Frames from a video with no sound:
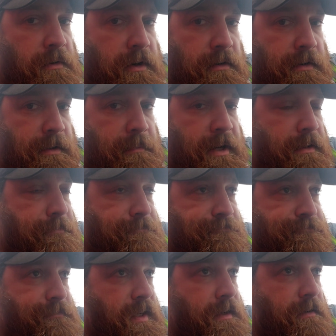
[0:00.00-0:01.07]
We were only about,
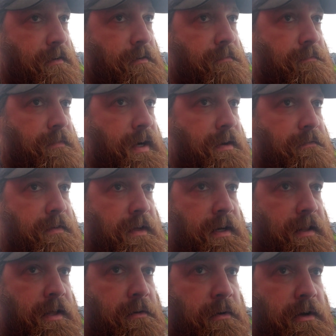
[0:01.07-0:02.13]
I don't know, 5 feet.
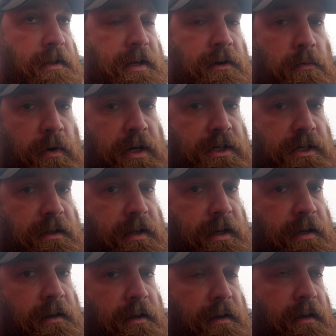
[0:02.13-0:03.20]
I think we only had to winch it
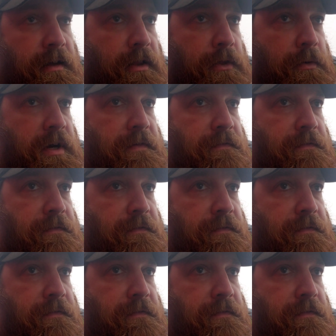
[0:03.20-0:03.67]
like 3